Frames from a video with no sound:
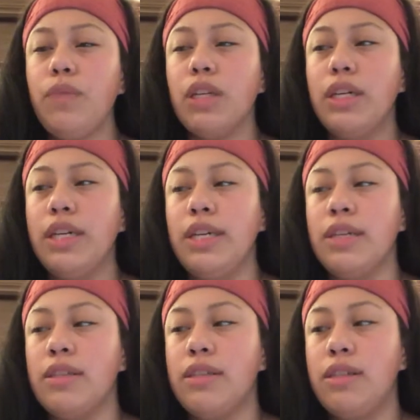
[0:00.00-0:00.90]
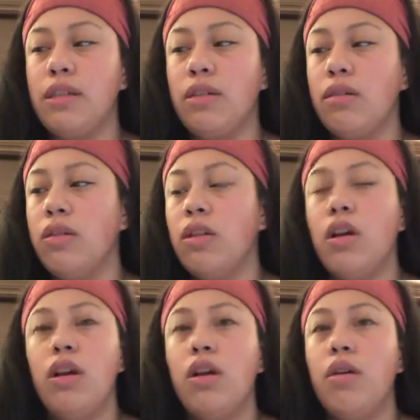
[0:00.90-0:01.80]
He is still
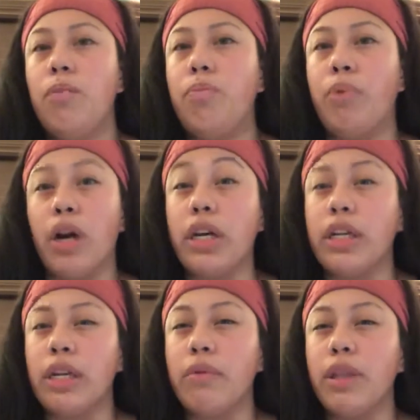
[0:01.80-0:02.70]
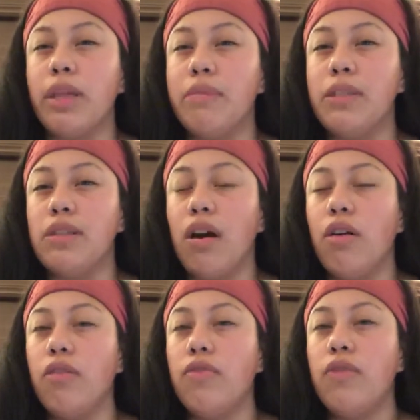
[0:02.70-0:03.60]
bargaining with
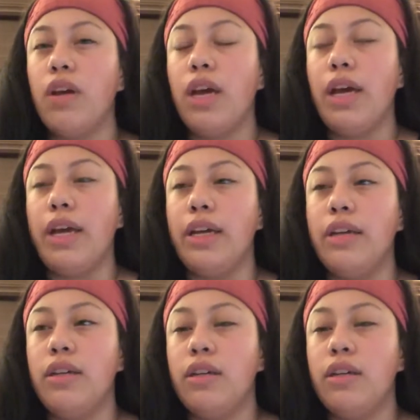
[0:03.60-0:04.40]
himself, and